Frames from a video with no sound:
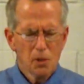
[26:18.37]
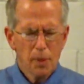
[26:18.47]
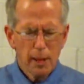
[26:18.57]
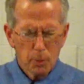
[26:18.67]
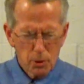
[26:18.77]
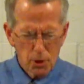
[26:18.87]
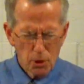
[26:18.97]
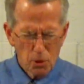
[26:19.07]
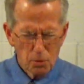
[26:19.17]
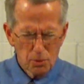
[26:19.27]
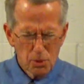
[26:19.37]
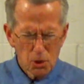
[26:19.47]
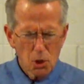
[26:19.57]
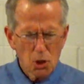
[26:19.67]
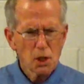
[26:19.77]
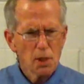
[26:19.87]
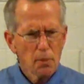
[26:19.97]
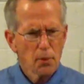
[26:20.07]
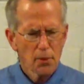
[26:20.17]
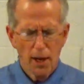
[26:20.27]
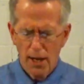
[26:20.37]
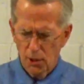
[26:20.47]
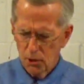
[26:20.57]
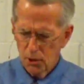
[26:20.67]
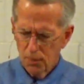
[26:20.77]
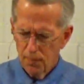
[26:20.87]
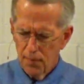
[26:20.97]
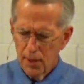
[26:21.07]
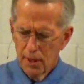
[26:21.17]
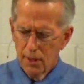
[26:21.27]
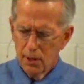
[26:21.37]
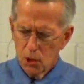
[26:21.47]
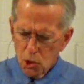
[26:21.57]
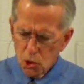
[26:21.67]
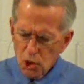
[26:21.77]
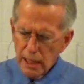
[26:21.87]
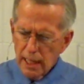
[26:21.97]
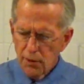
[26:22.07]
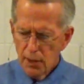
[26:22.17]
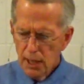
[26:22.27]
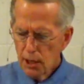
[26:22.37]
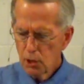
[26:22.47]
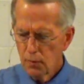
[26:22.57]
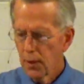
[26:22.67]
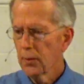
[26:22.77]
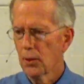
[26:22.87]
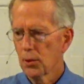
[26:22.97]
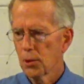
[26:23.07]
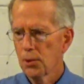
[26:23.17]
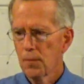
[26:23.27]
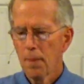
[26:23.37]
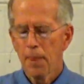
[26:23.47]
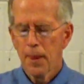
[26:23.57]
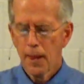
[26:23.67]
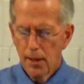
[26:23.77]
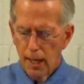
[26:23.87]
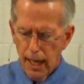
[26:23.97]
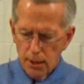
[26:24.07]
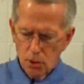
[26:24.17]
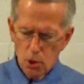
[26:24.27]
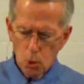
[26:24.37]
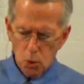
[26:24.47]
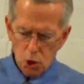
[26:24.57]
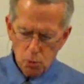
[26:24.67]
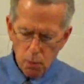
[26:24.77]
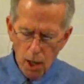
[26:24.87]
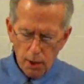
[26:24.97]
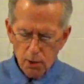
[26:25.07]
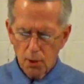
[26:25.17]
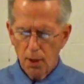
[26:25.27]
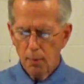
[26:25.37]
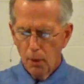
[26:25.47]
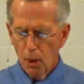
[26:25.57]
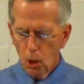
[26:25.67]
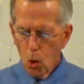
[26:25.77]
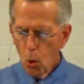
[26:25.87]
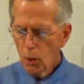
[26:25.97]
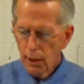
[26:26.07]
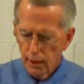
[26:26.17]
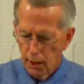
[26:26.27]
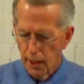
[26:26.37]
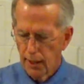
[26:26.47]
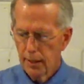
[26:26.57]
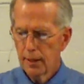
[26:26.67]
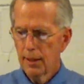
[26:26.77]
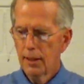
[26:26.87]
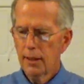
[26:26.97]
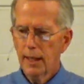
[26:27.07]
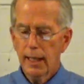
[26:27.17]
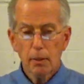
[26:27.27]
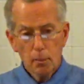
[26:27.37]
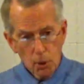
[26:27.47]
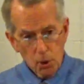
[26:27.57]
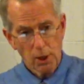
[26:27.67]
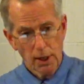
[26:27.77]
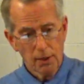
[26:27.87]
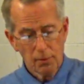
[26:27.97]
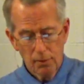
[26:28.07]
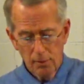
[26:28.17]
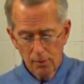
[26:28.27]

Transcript: to be able to, to sympathize, to see the needs of others, and to respond to them accordingly in mercy